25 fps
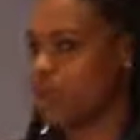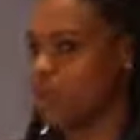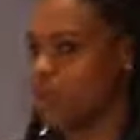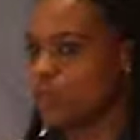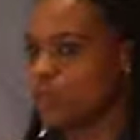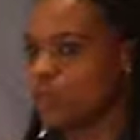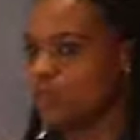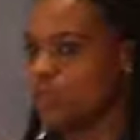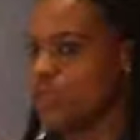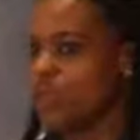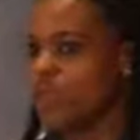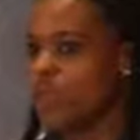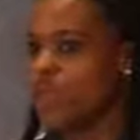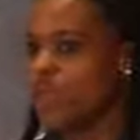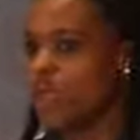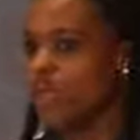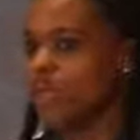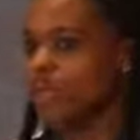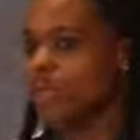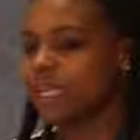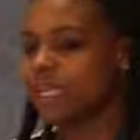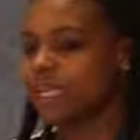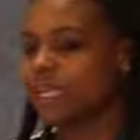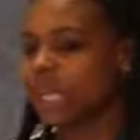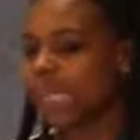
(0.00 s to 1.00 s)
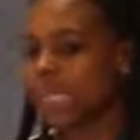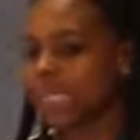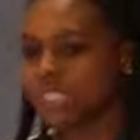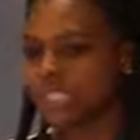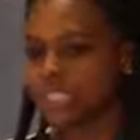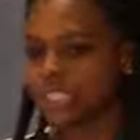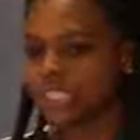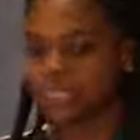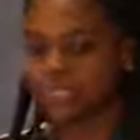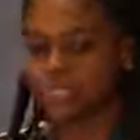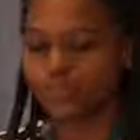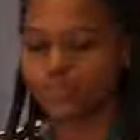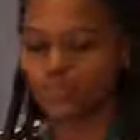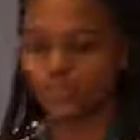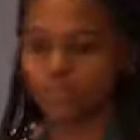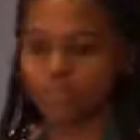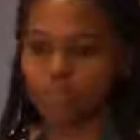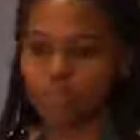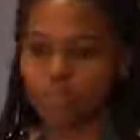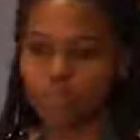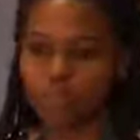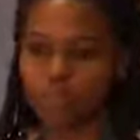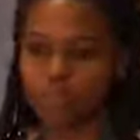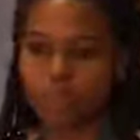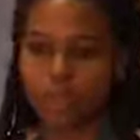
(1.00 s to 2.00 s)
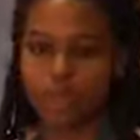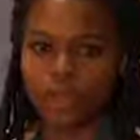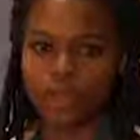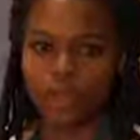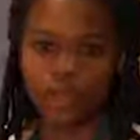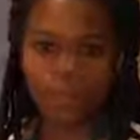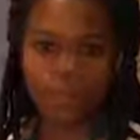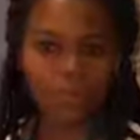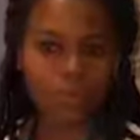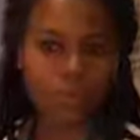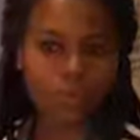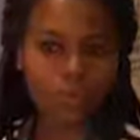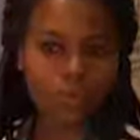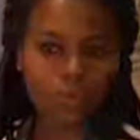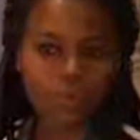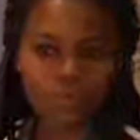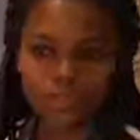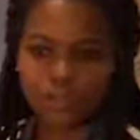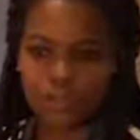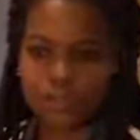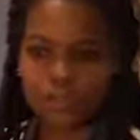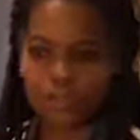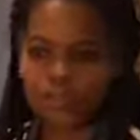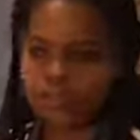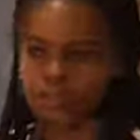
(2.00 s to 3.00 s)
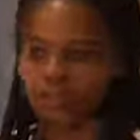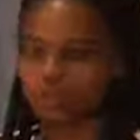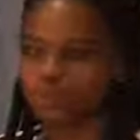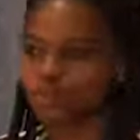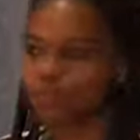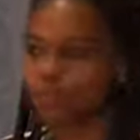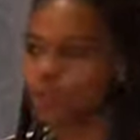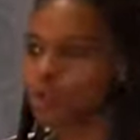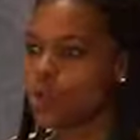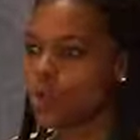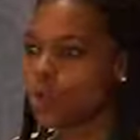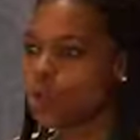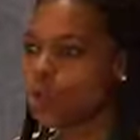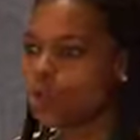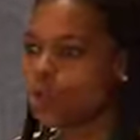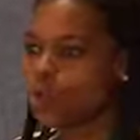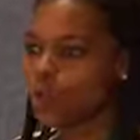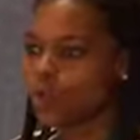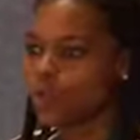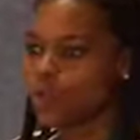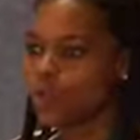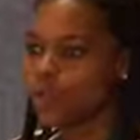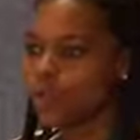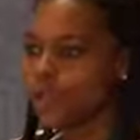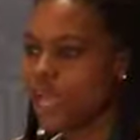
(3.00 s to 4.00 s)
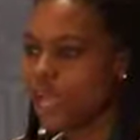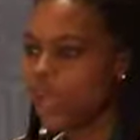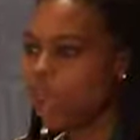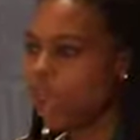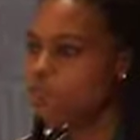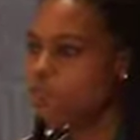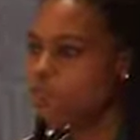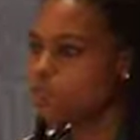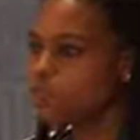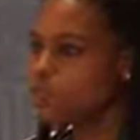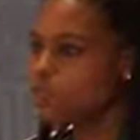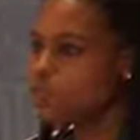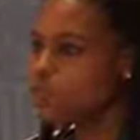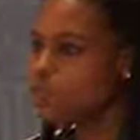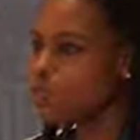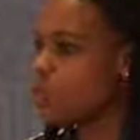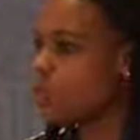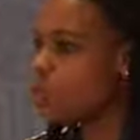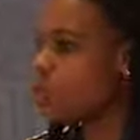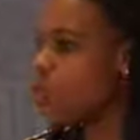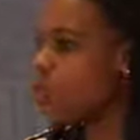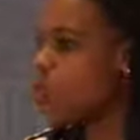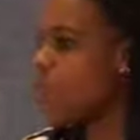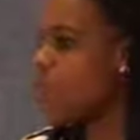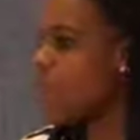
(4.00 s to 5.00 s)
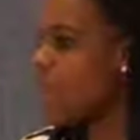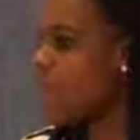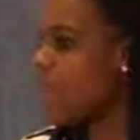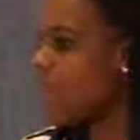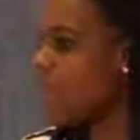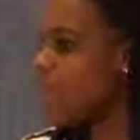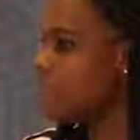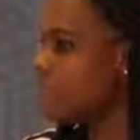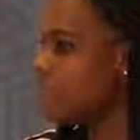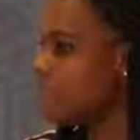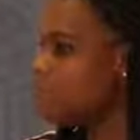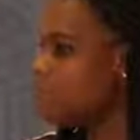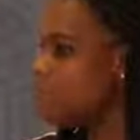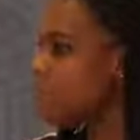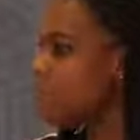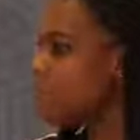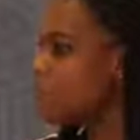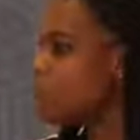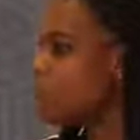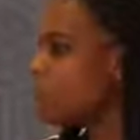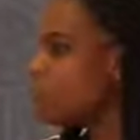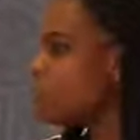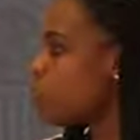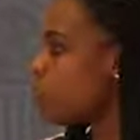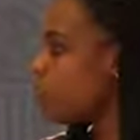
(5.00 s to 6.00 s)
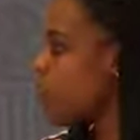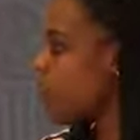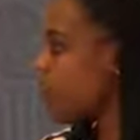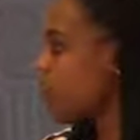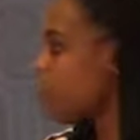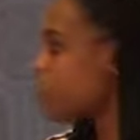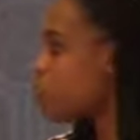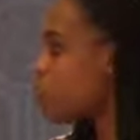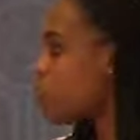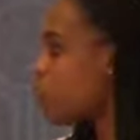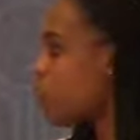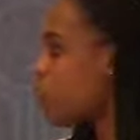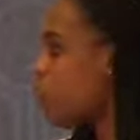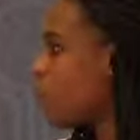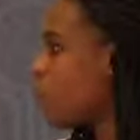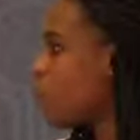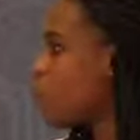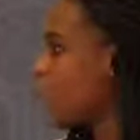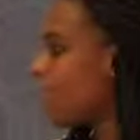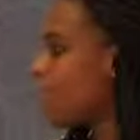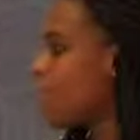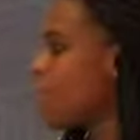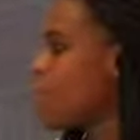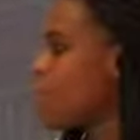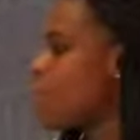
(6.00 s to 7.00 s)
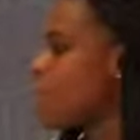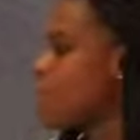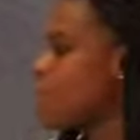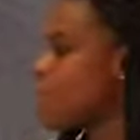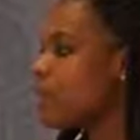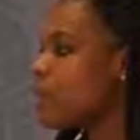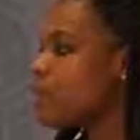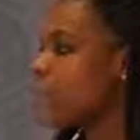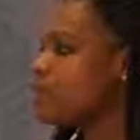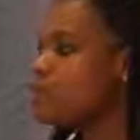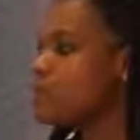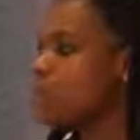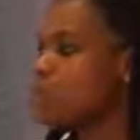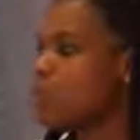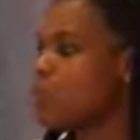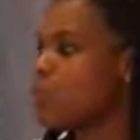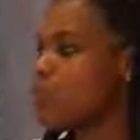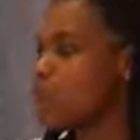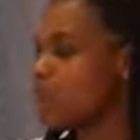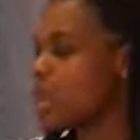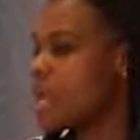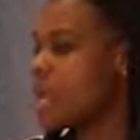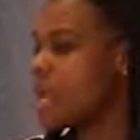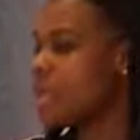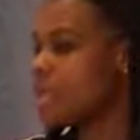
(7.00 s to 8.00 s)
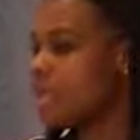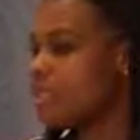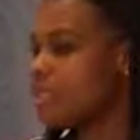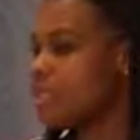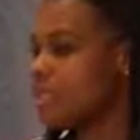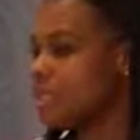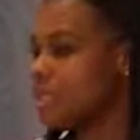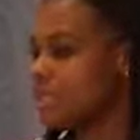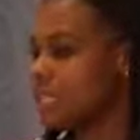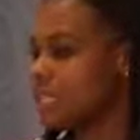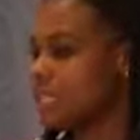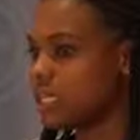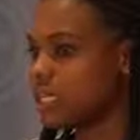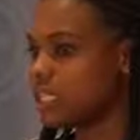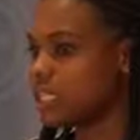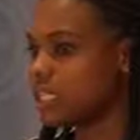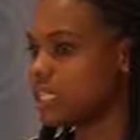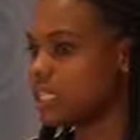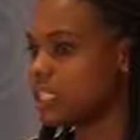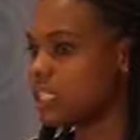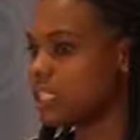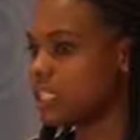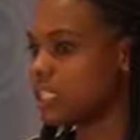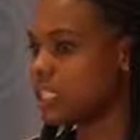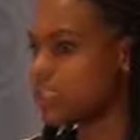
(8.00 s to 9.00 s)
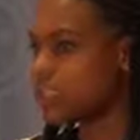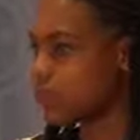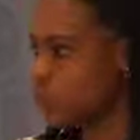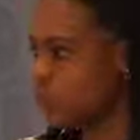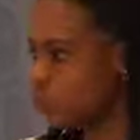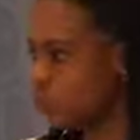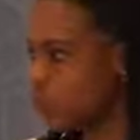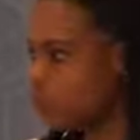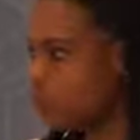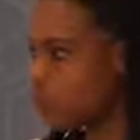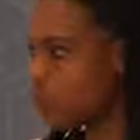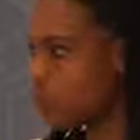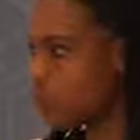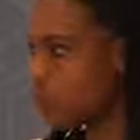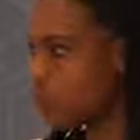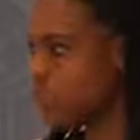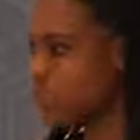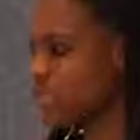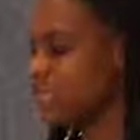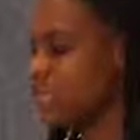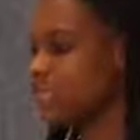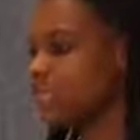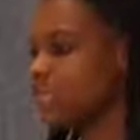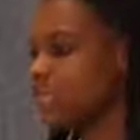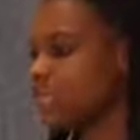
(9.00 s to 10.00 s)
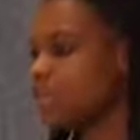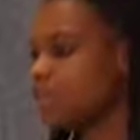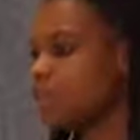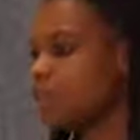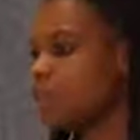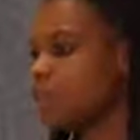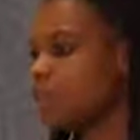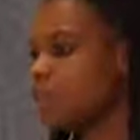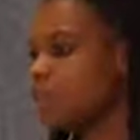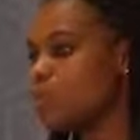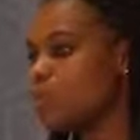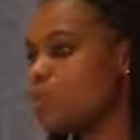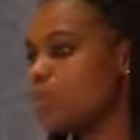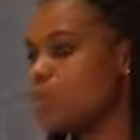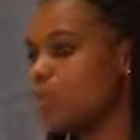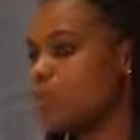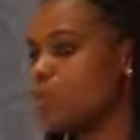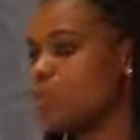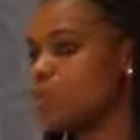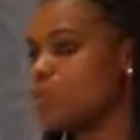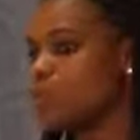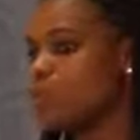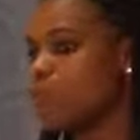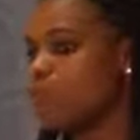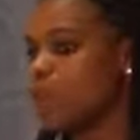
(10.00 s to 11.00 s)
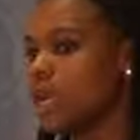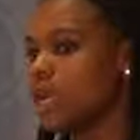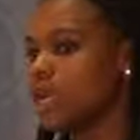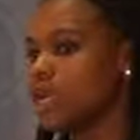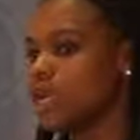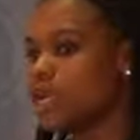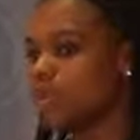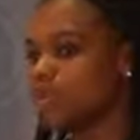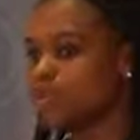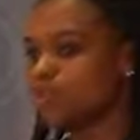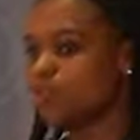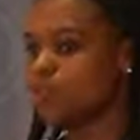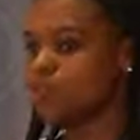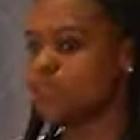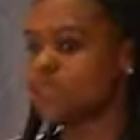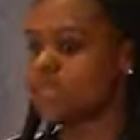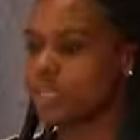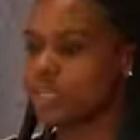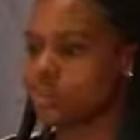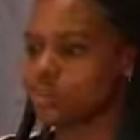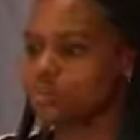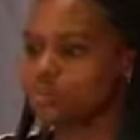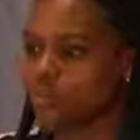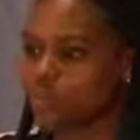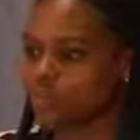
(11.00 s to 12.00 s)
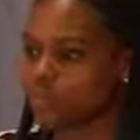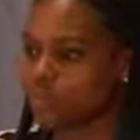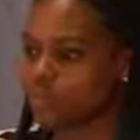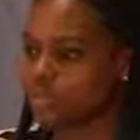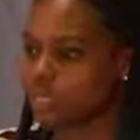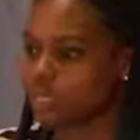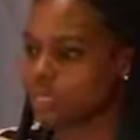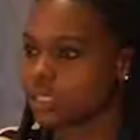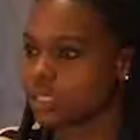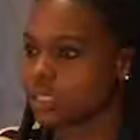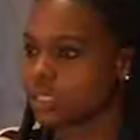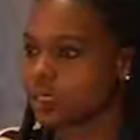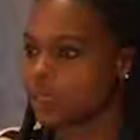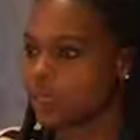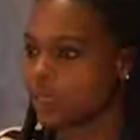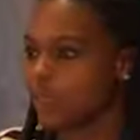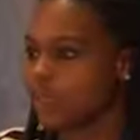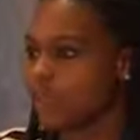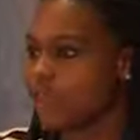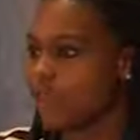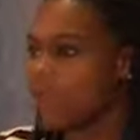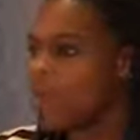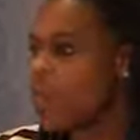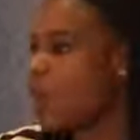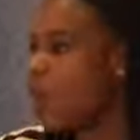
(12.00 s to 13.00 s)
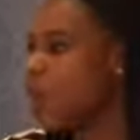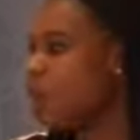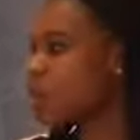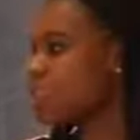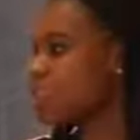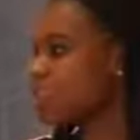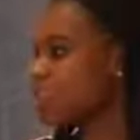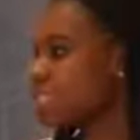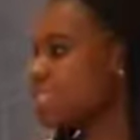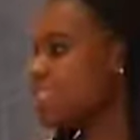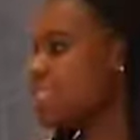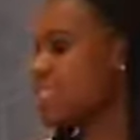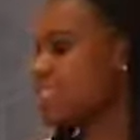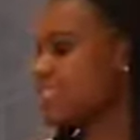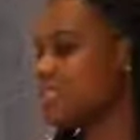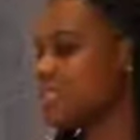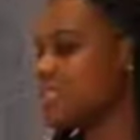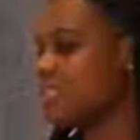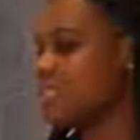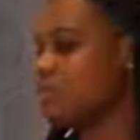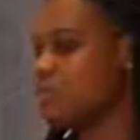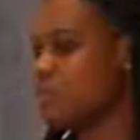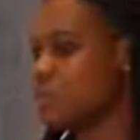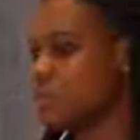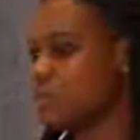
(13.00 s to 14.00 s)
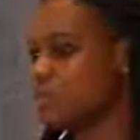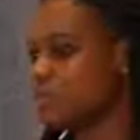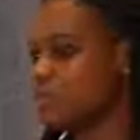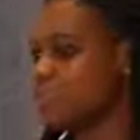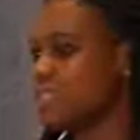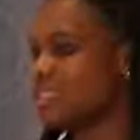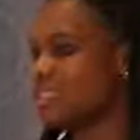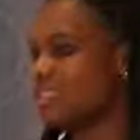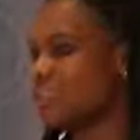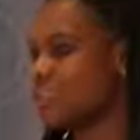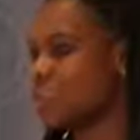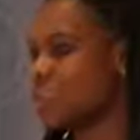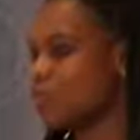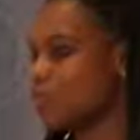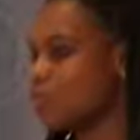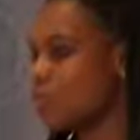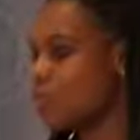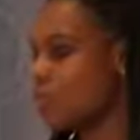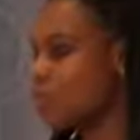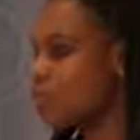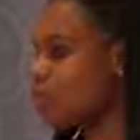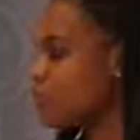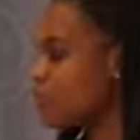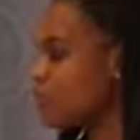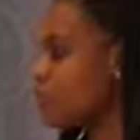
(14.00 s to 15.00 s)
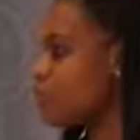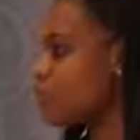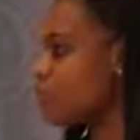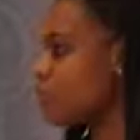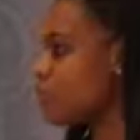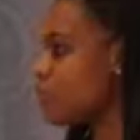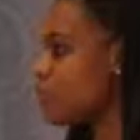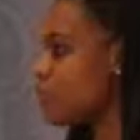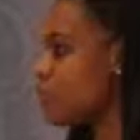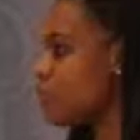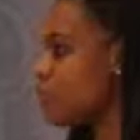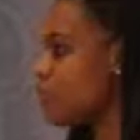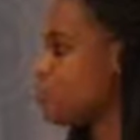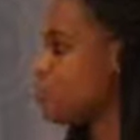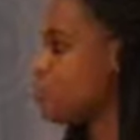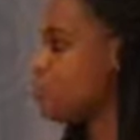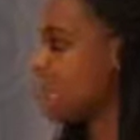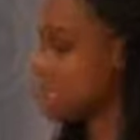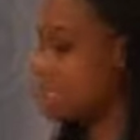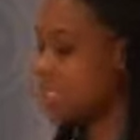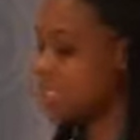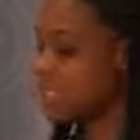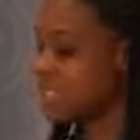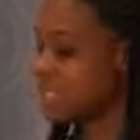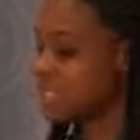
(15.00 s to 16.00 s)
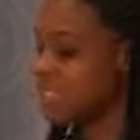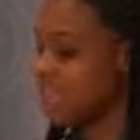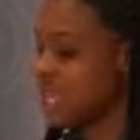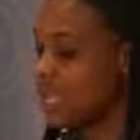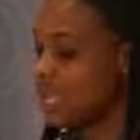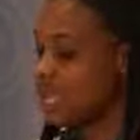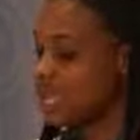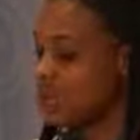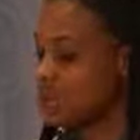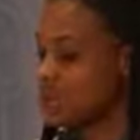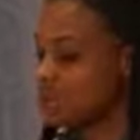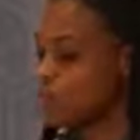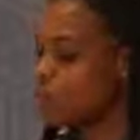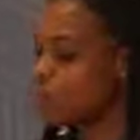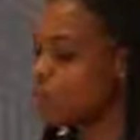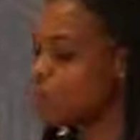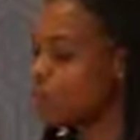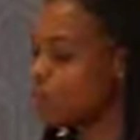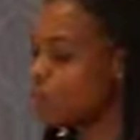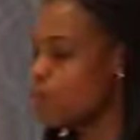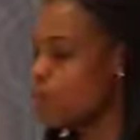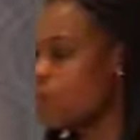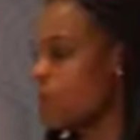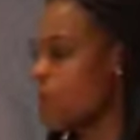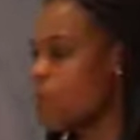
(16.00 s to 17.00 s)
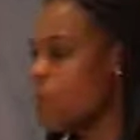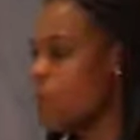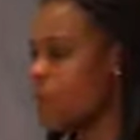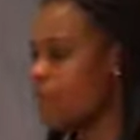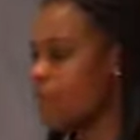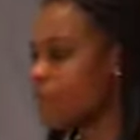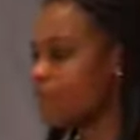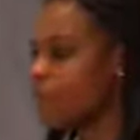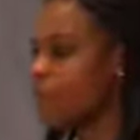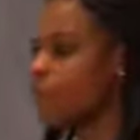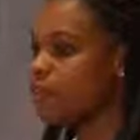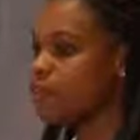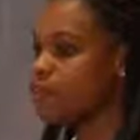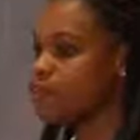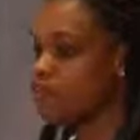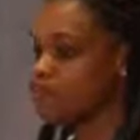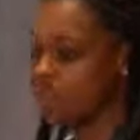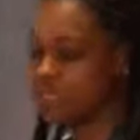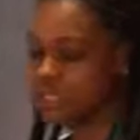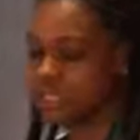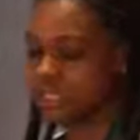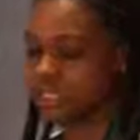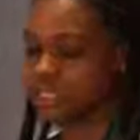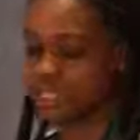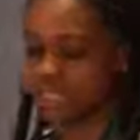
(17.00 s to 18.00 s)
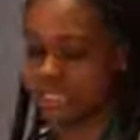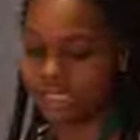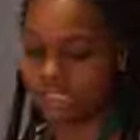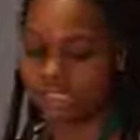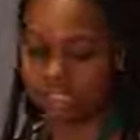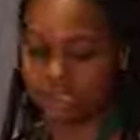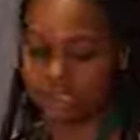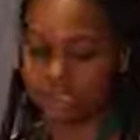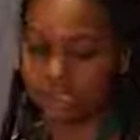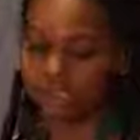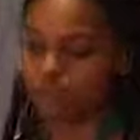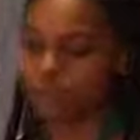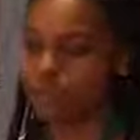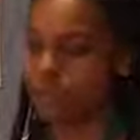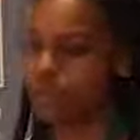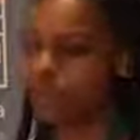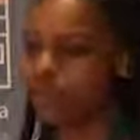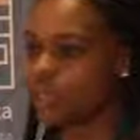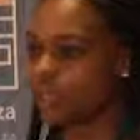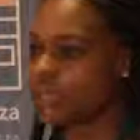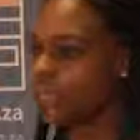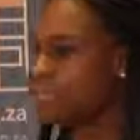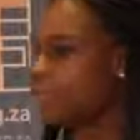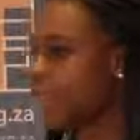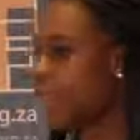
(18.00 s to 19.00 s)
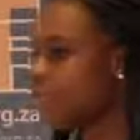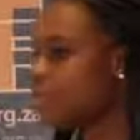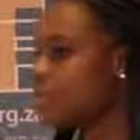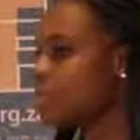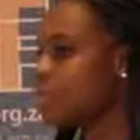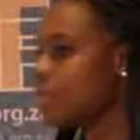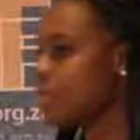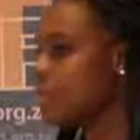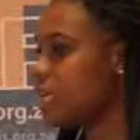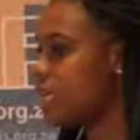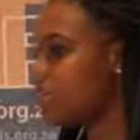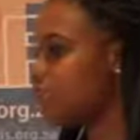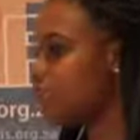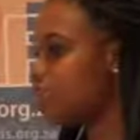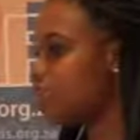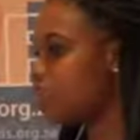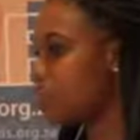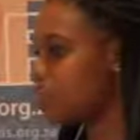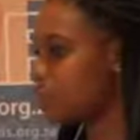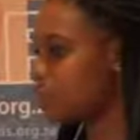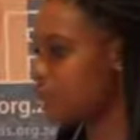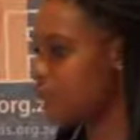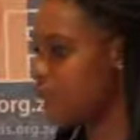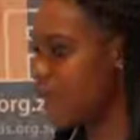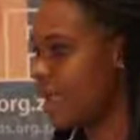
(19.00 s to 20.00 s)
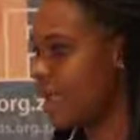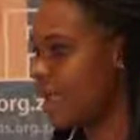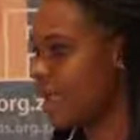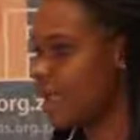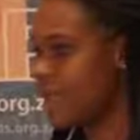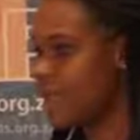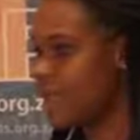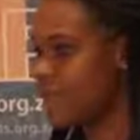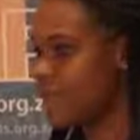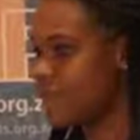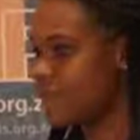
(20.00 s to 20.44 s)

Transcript: So applications from your Windows Store, your Apple Store, and your Google Play Store, they might not be 100% secure, but at least they go through a screening process where they are assessed for some sort of security, whereas you don't know what vulnerabilities a third-party application would have.